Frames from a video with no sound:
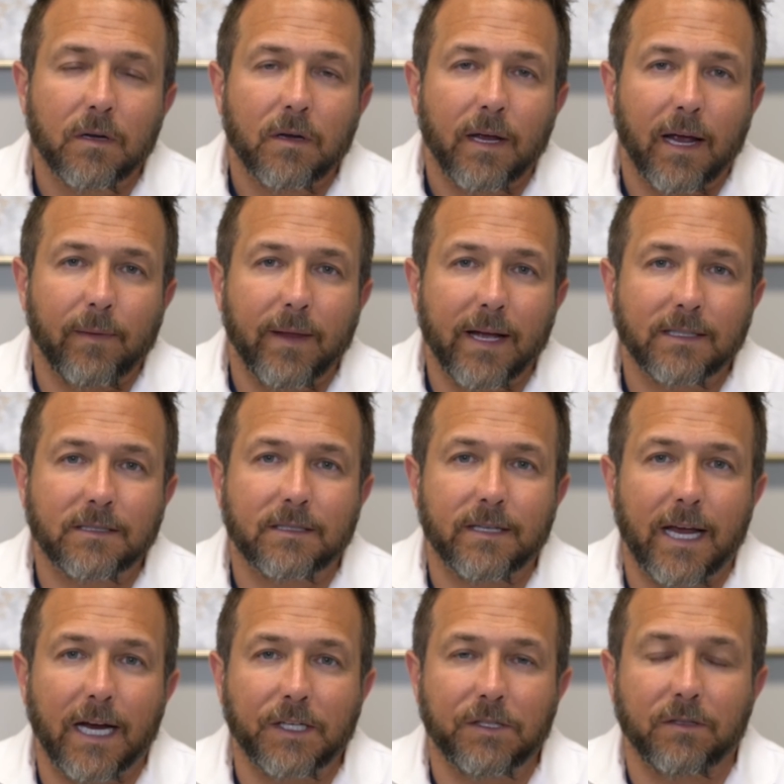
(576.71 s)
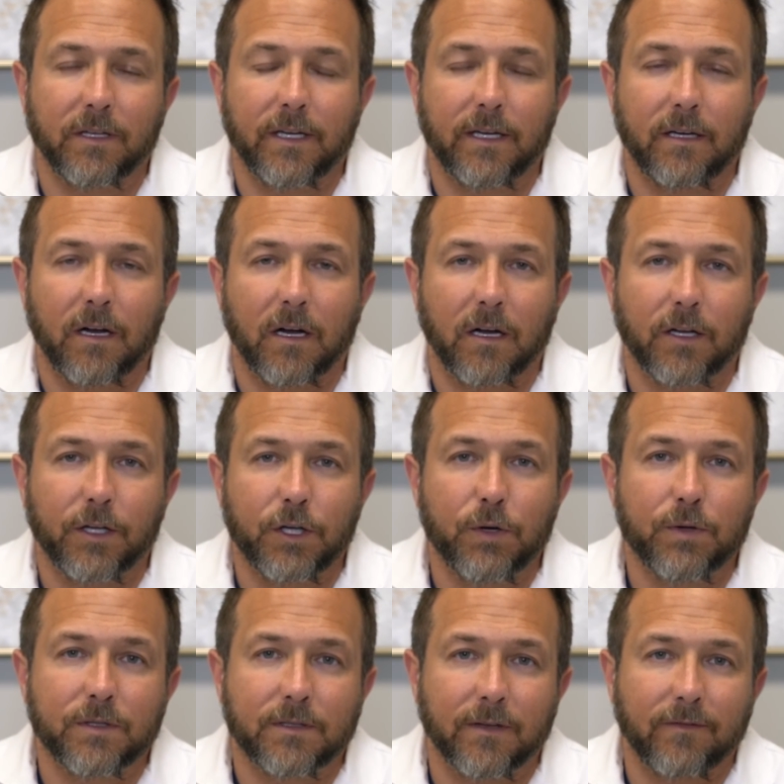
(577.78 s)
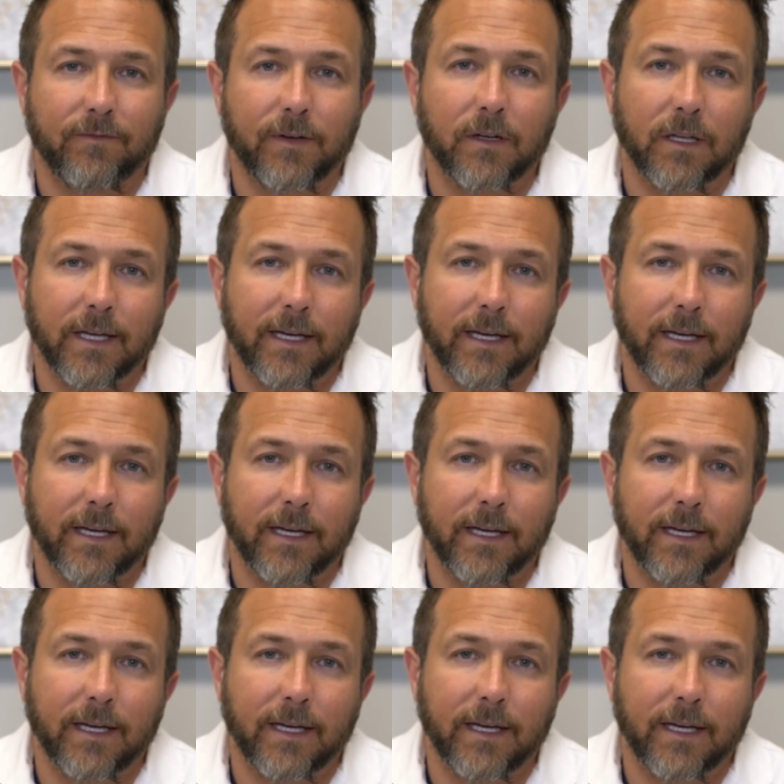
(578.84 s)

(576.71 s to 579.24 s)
and that's actually used to fill